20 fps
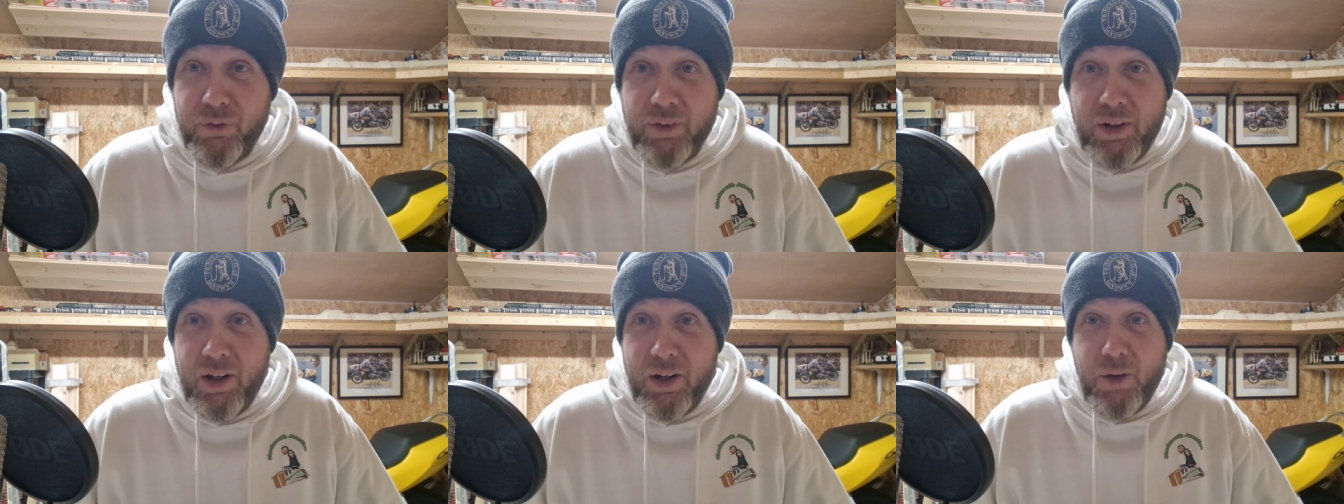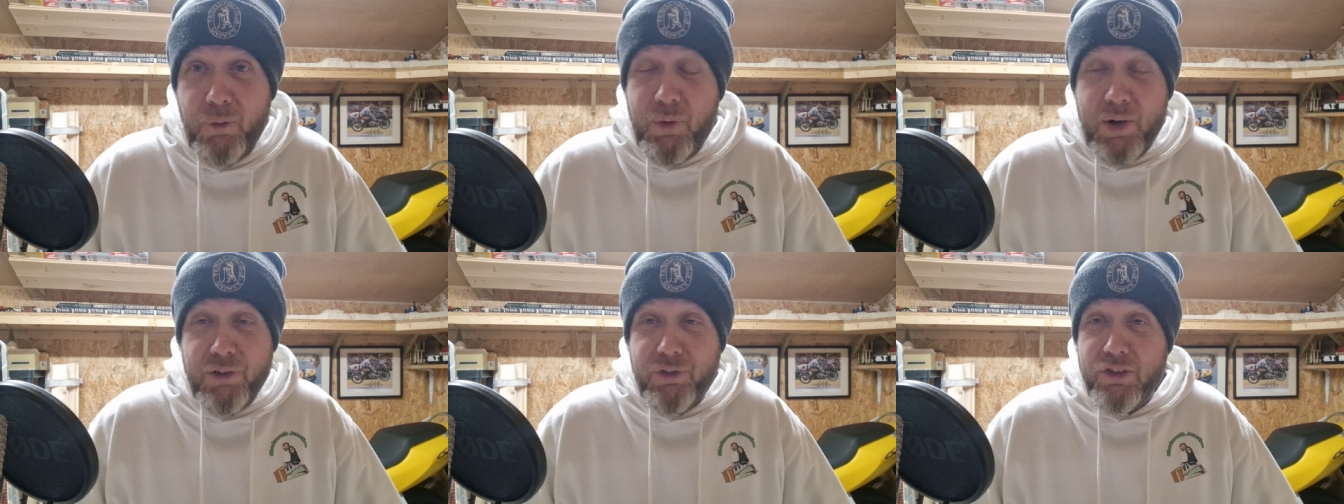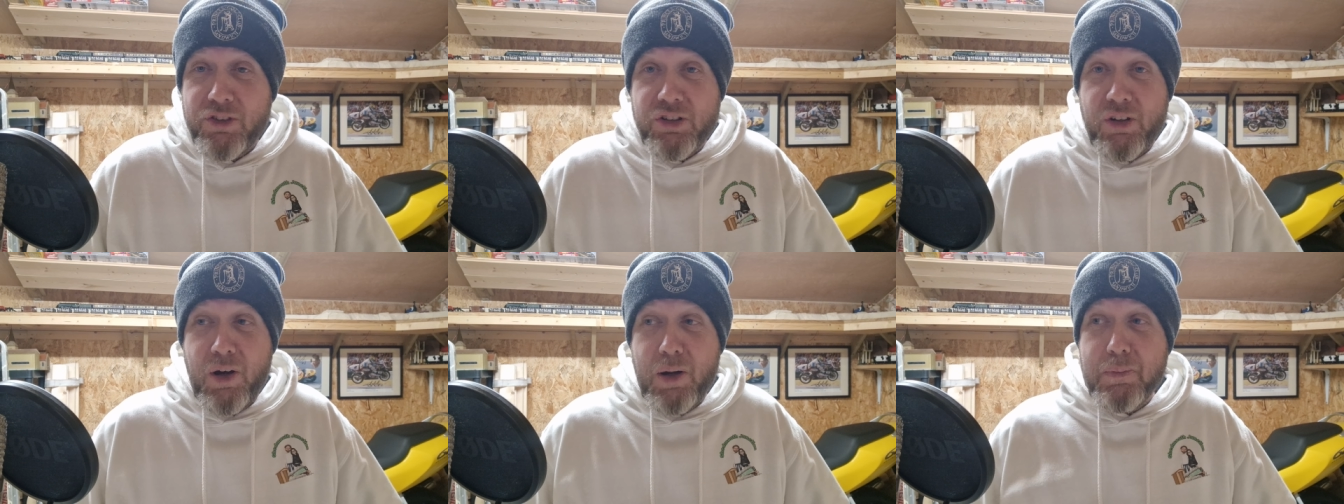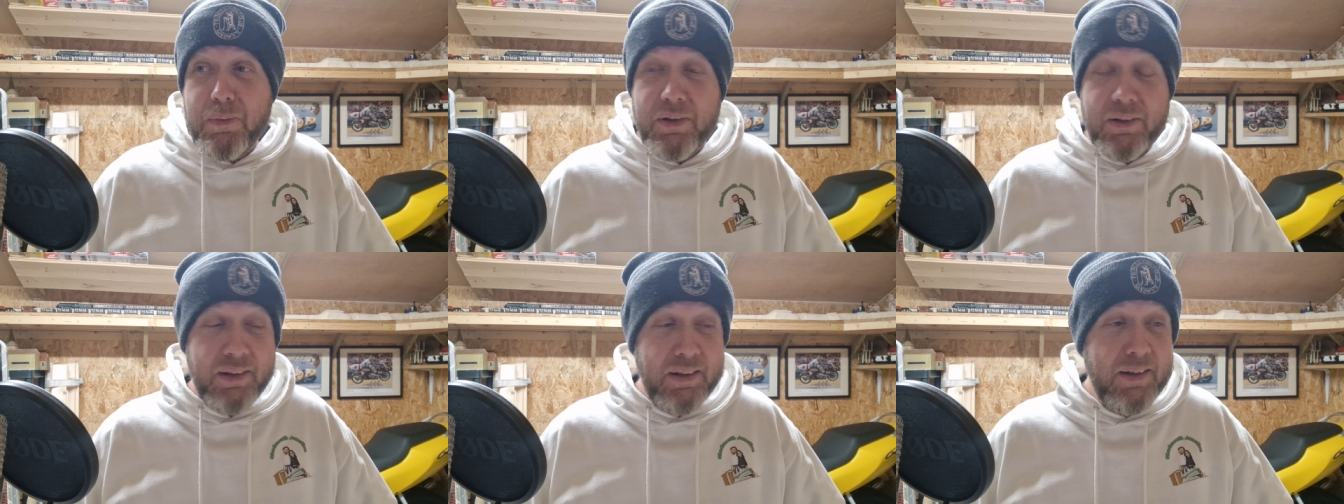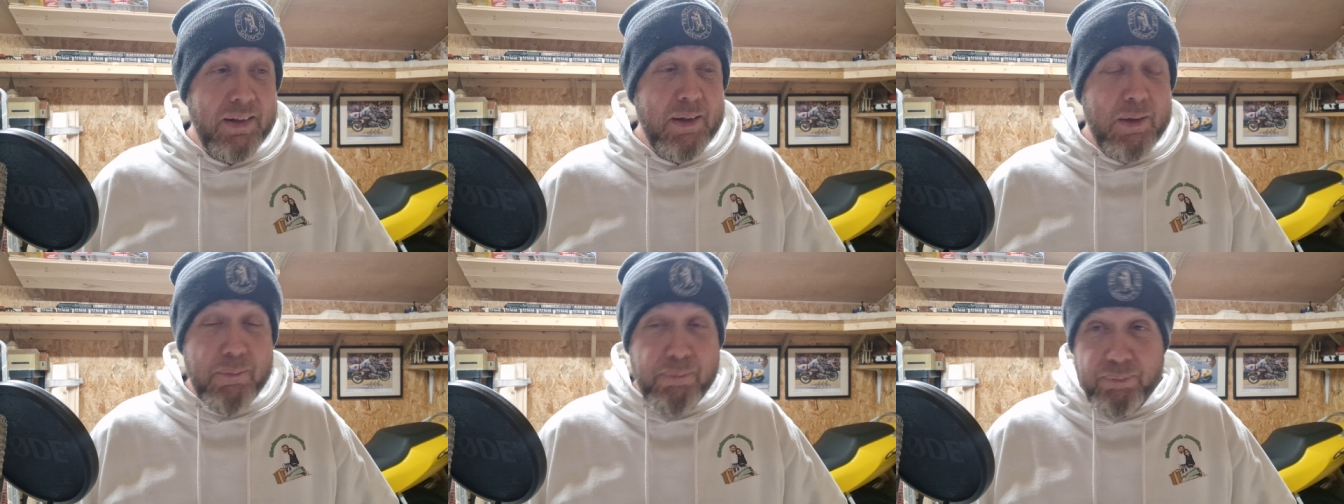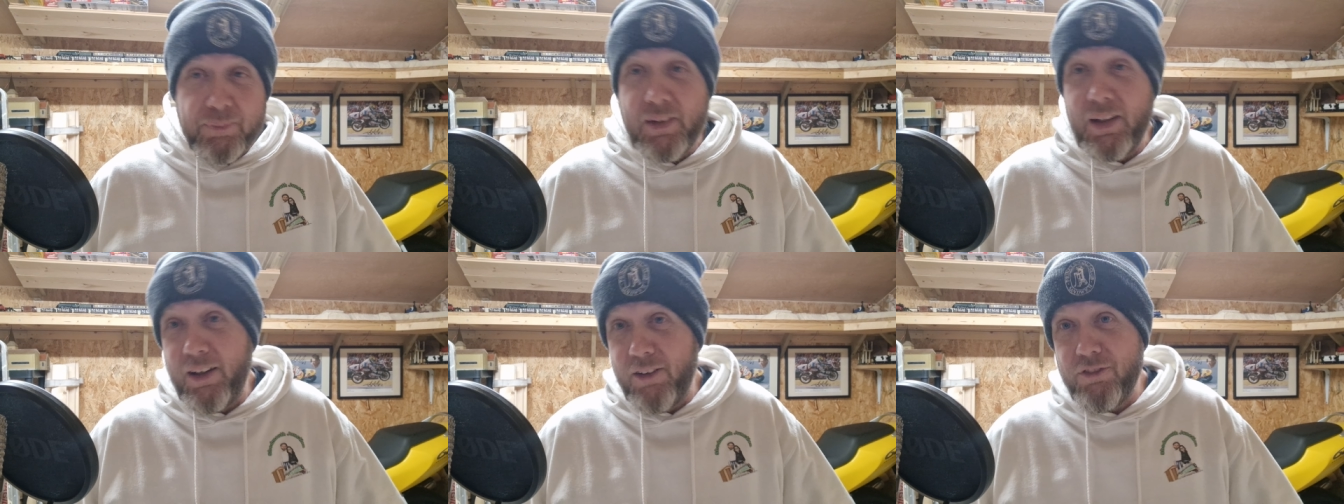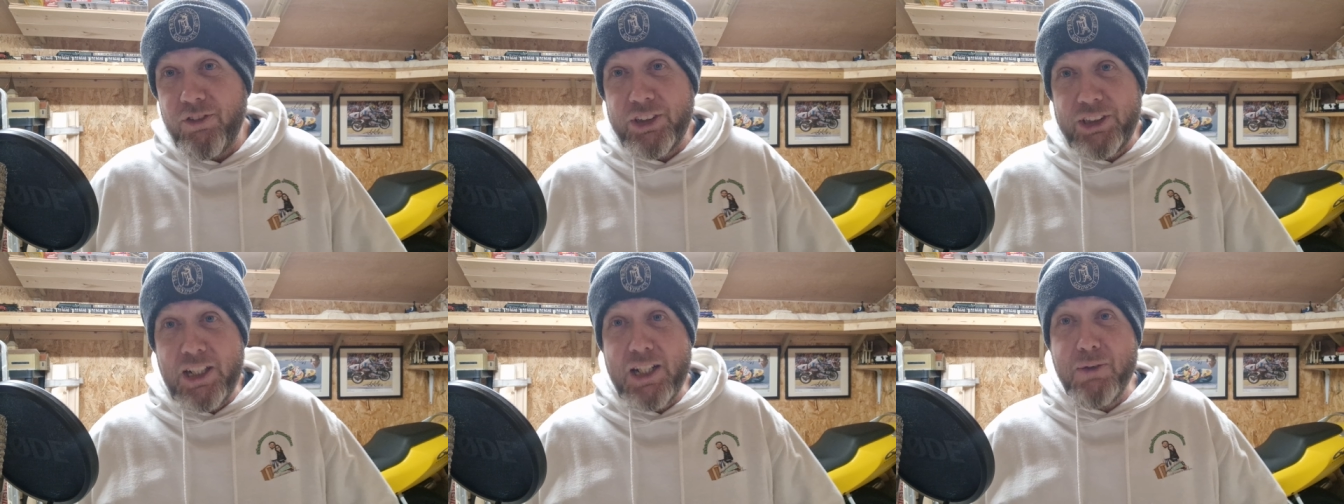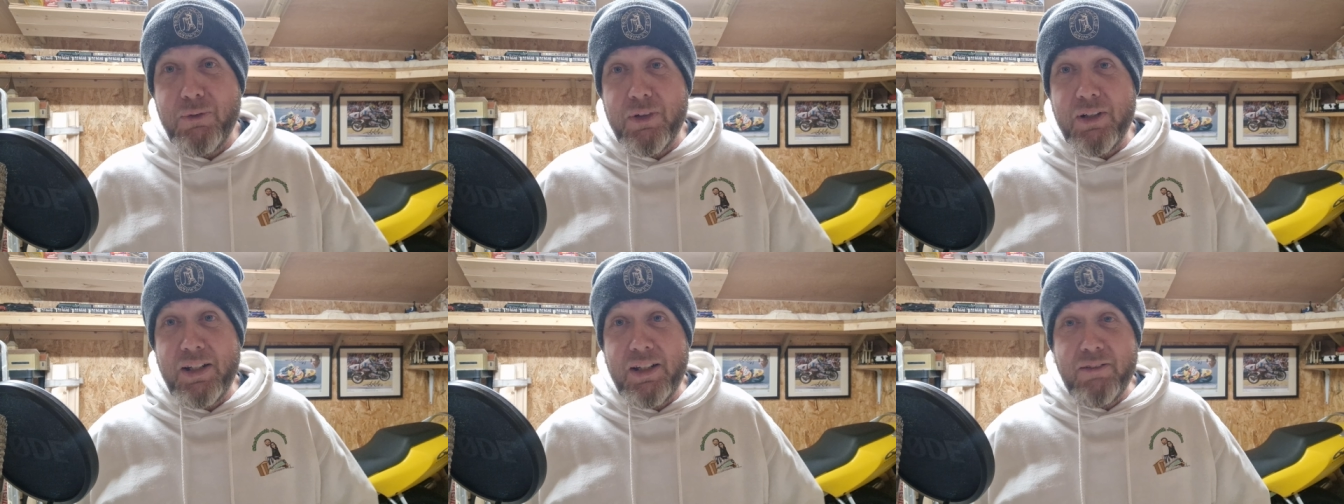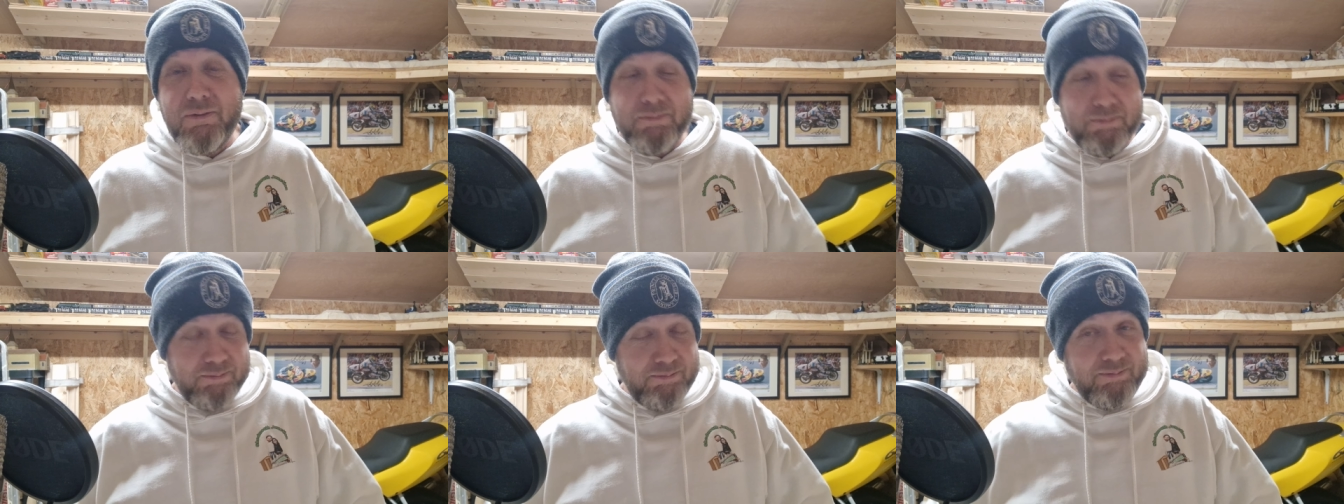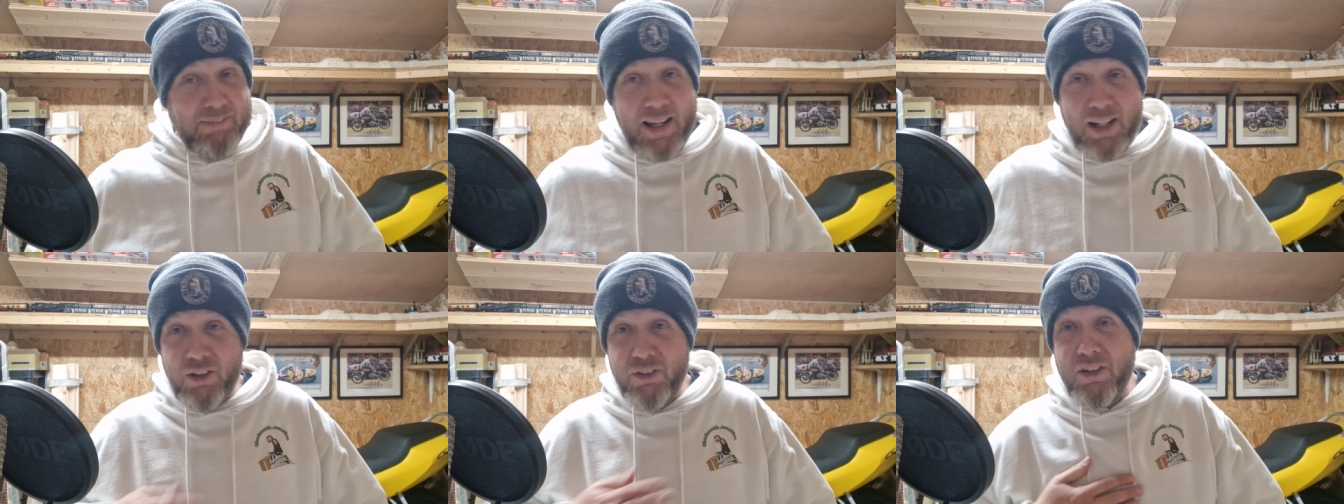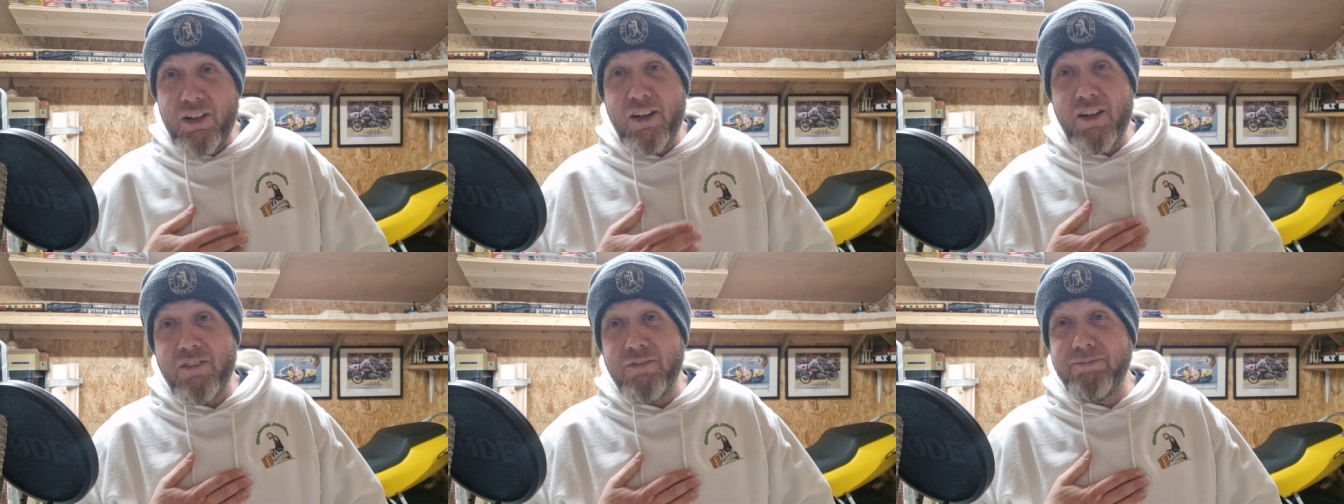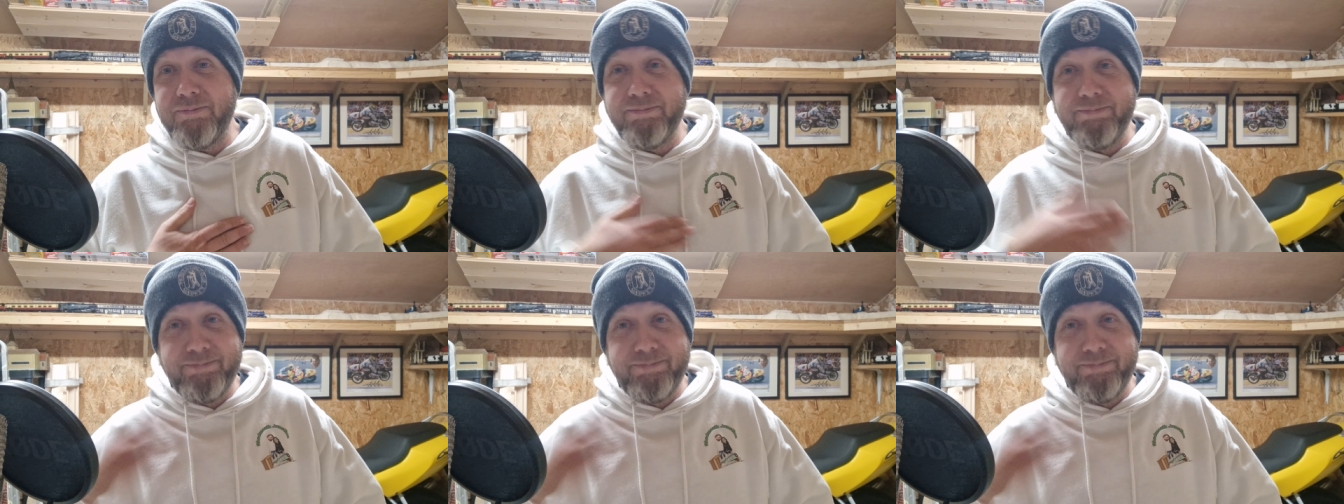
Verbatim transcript: uh, wonderful time, and I've uh, genuinely, hand on heart,